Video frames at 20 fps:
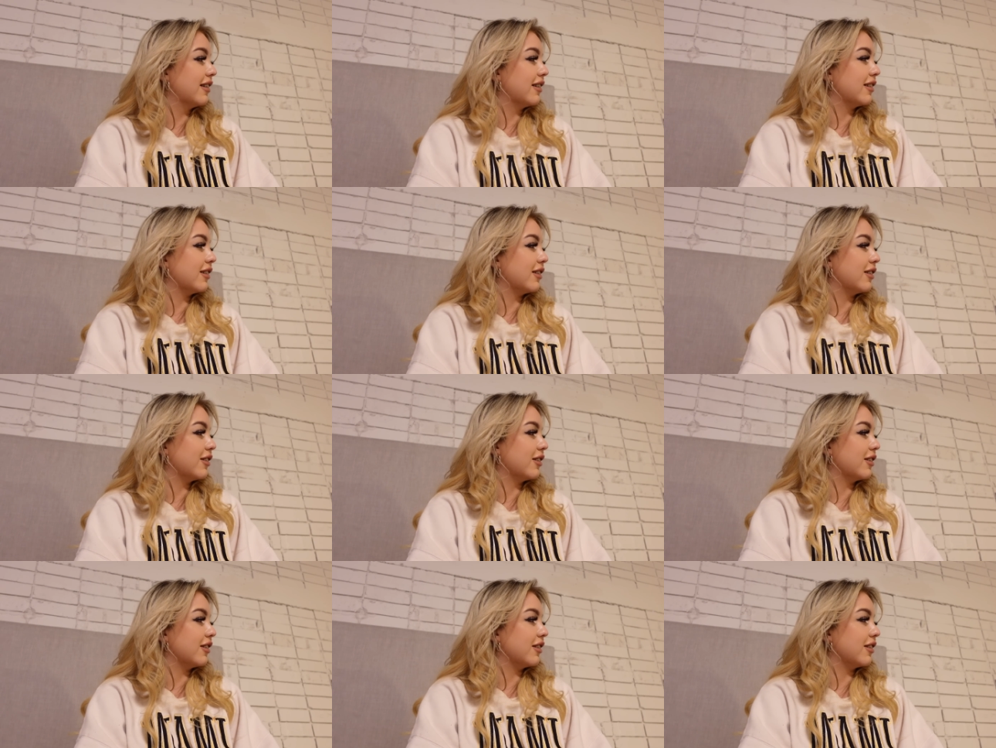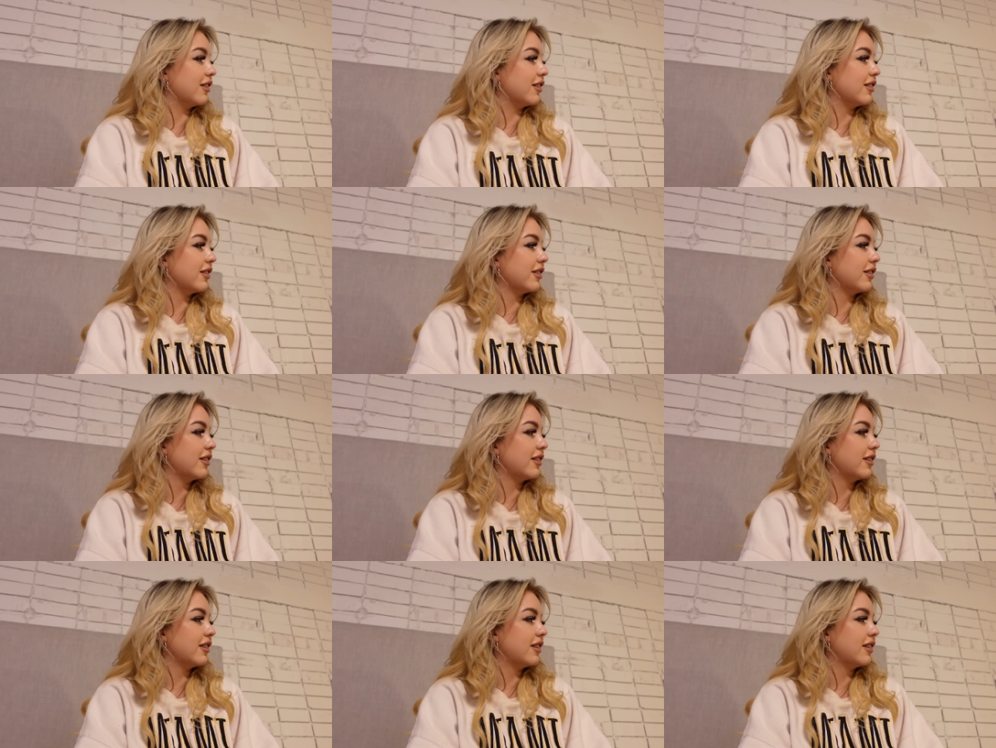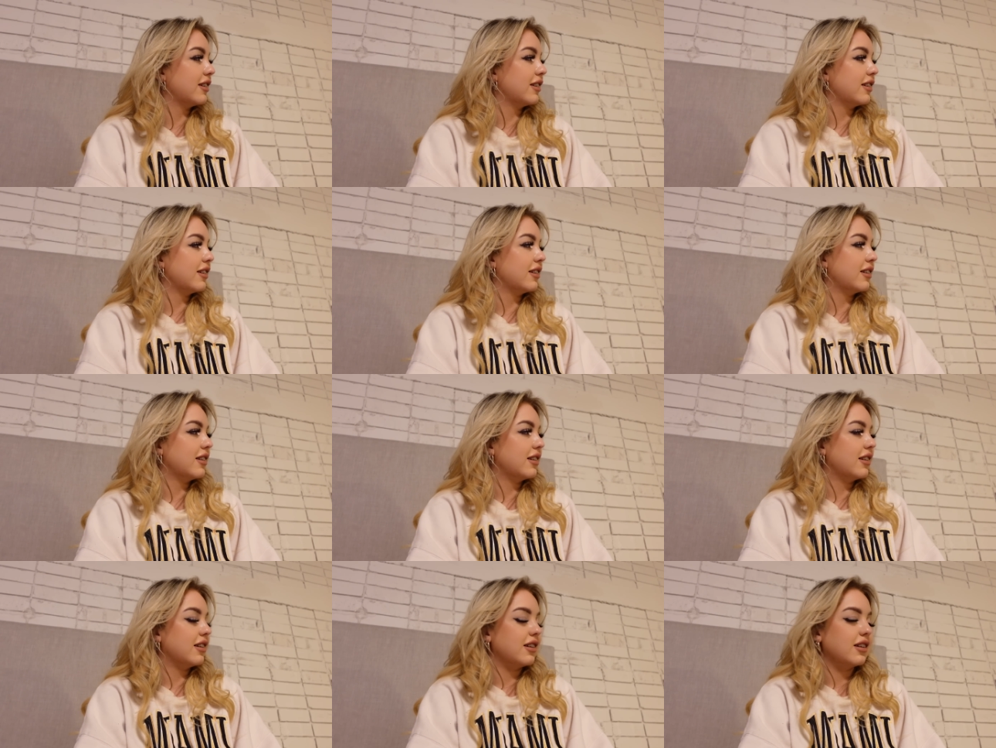I don't know.
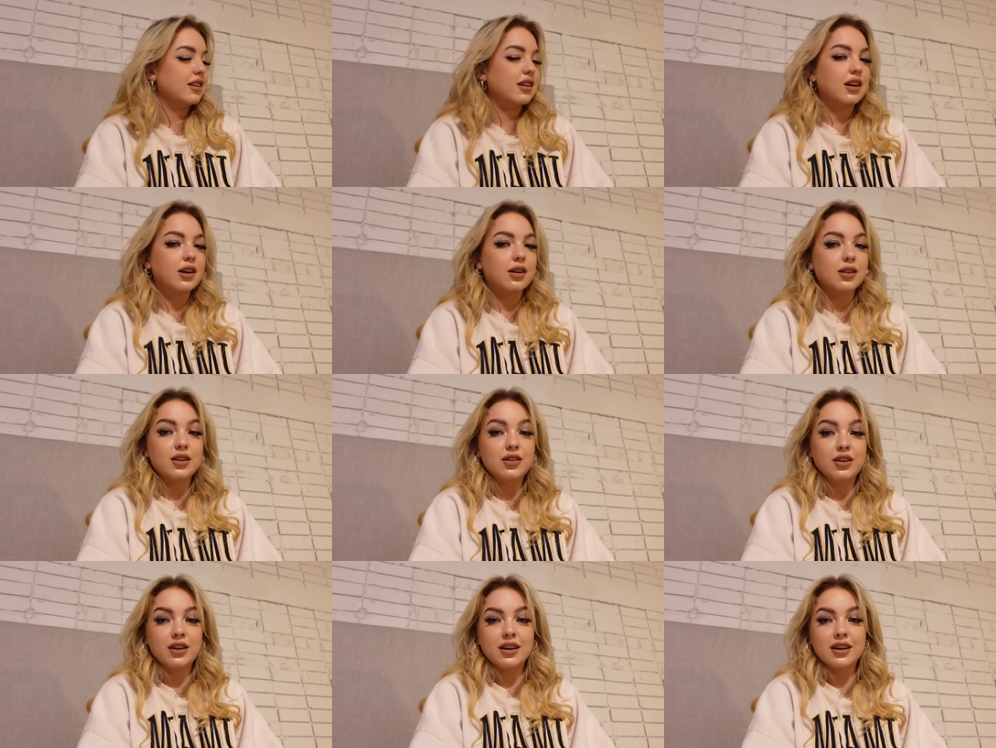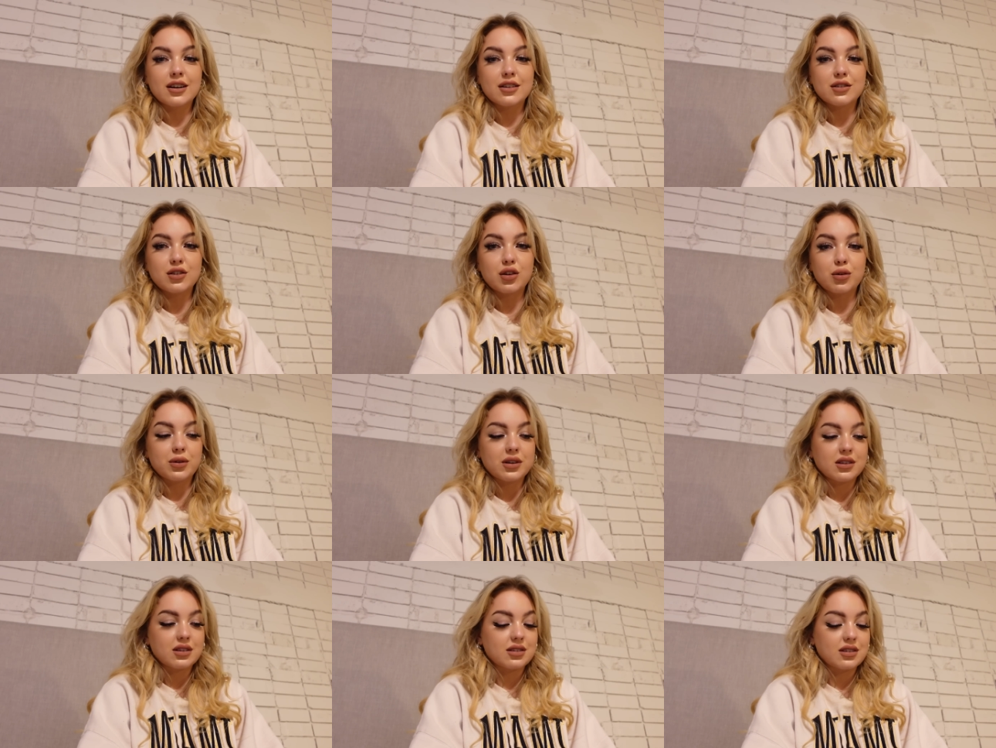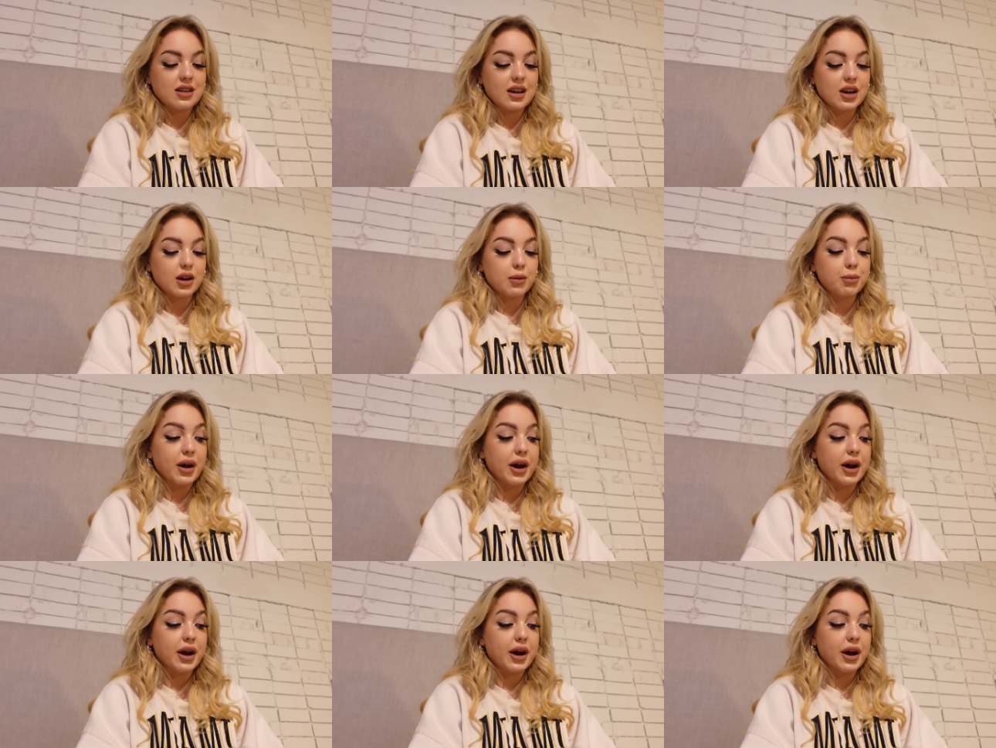I'll let you guys know in a sec.